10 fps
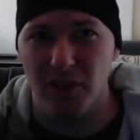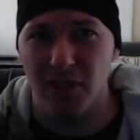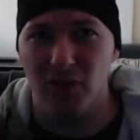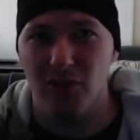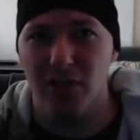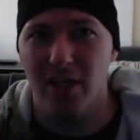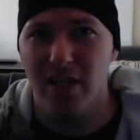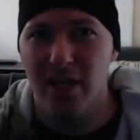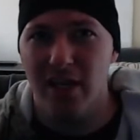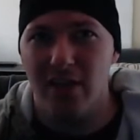girls.
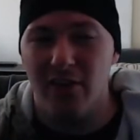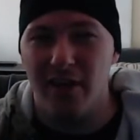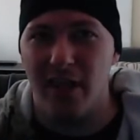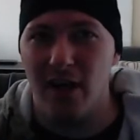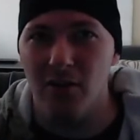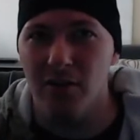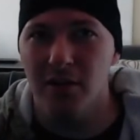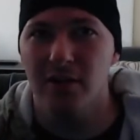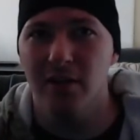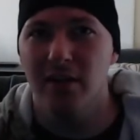There we go.
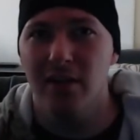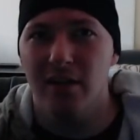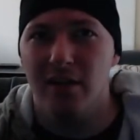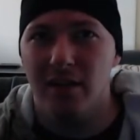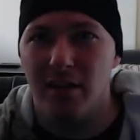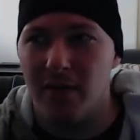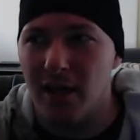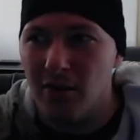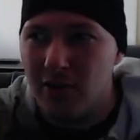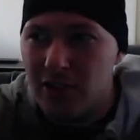There we
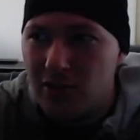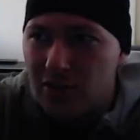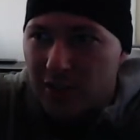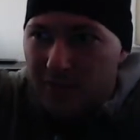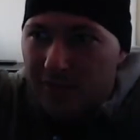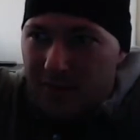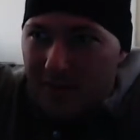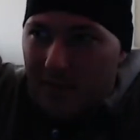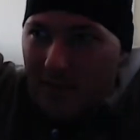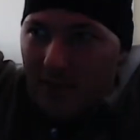go. Let's do some
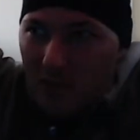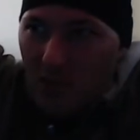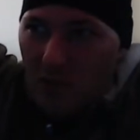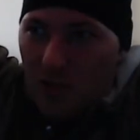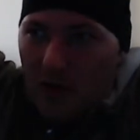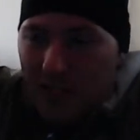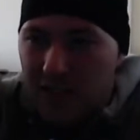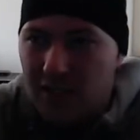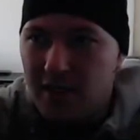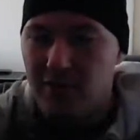shoulder
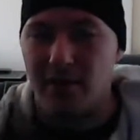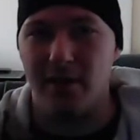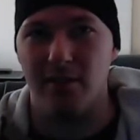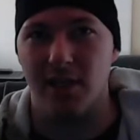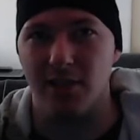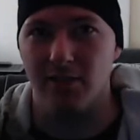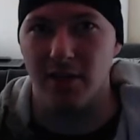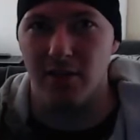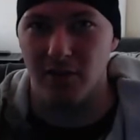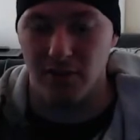raises, huh? Well, that was actually
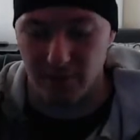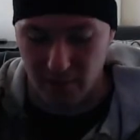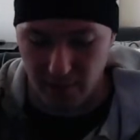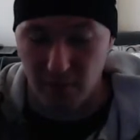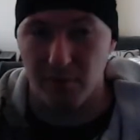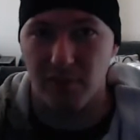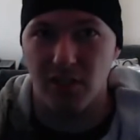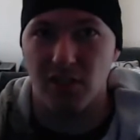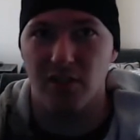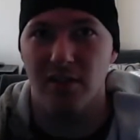very difficult. Let me
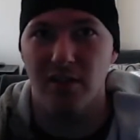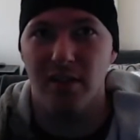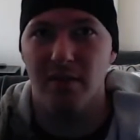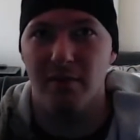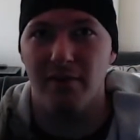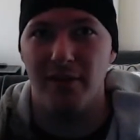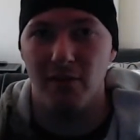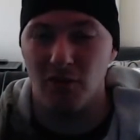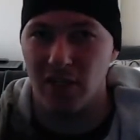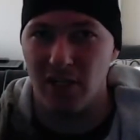adjust my
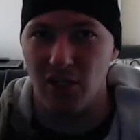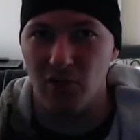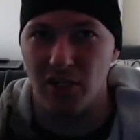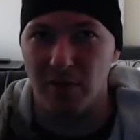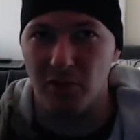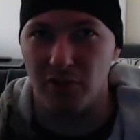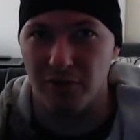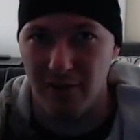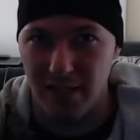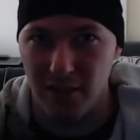feet. What you're going to do is you're going to put your
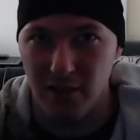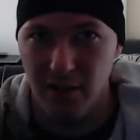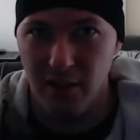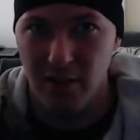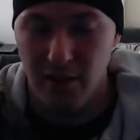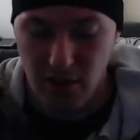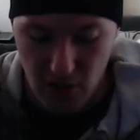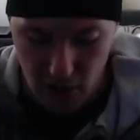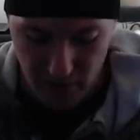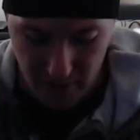feet on the